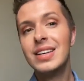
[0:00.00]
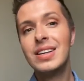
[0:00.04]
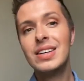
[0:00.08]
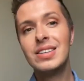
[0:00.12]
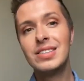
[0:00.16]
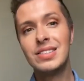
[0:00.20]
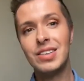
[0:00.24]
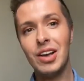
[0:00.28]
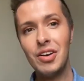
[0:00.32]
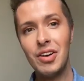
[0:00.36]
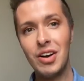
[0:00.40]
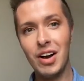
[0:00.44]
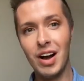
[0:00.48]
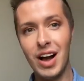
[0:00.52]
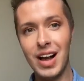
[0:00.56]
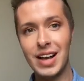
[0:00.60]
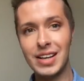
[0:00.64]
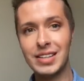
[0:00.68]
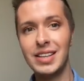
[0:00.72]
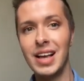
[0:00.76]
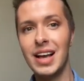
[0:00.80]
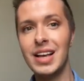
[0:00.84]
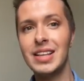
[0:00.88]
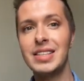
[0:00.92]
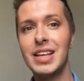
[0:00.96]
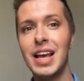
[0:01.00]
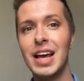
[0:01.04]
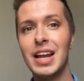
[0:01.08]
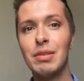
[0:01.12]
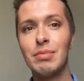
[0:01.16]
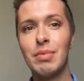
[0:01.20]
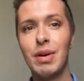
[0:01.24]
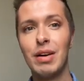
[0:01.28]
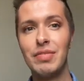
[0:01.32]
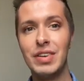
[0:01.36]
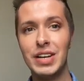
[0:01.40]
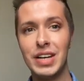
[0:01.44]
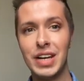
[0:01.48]
So guys, that is the end of
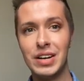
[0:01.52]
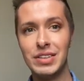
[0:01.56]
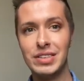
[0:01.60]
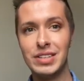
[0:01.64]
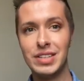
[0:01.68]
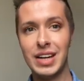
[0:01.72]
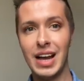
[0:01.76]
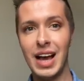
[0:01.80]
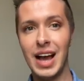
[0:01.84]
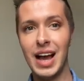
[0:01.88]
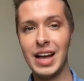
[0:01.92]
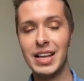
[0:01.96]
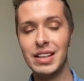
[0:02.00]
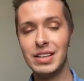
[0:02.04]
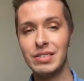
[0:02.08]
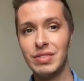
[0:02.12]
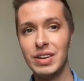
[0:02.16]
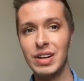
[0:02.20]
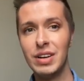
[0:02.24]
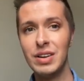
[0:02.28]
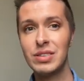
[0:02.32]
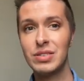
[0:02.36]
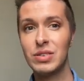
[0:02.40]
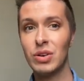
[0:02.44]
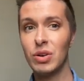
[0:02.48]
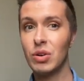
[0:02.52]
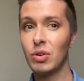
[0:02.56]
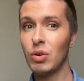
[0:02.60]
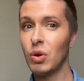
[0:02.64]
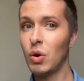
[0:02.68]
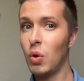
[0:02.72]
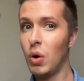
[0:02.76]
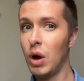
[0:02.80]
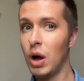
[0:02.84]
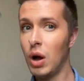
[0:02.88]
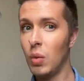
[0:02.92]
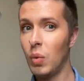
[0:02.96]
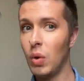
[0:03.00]
my video today. This video has gone on
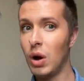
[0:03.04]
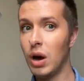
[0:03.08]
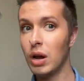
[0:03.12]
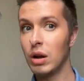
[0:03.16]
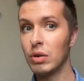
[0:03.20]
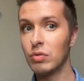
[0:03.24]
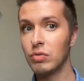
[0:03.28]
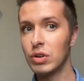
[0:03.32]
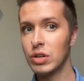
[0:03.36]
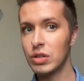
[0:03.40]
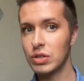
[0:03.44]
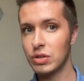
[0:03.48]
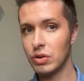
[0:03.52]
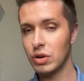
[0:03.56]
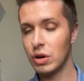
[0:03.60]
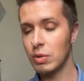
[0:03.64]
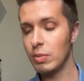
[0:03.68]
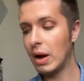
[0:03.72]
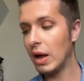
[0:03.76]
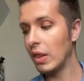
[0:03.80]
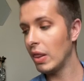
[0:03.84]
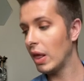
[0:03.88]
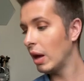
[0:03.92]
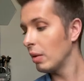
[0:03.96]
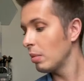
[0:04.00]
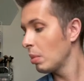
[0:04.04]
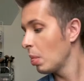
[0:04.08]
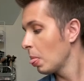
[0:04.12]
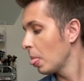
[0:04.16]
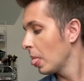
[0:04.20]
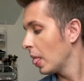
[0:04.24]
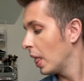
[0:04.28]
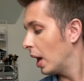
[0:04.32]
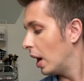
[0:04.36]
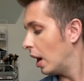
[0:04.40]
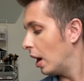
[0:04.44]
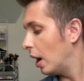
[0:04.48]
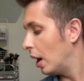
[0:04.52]
quite a while. I'm really sorry about
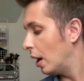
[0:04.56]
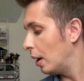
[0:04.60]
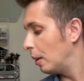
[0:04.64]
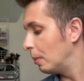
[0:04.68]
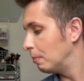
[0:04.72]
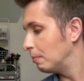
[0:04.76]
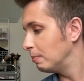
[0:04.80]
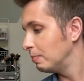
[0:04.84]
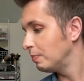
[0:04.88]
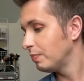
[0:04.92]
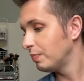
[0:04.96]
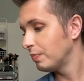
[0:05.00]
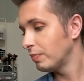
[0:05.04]
that.